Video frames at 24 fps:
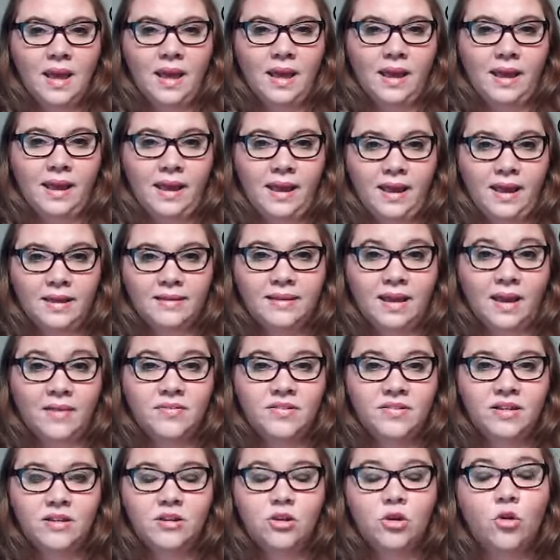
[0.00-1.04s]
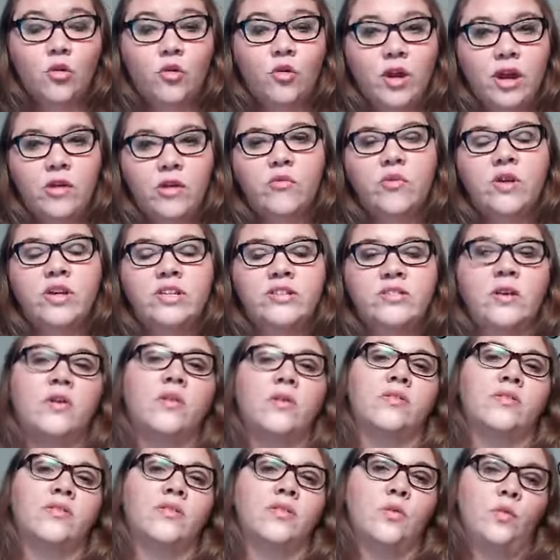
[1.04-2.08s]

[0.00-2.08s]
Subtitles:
And I've seen great results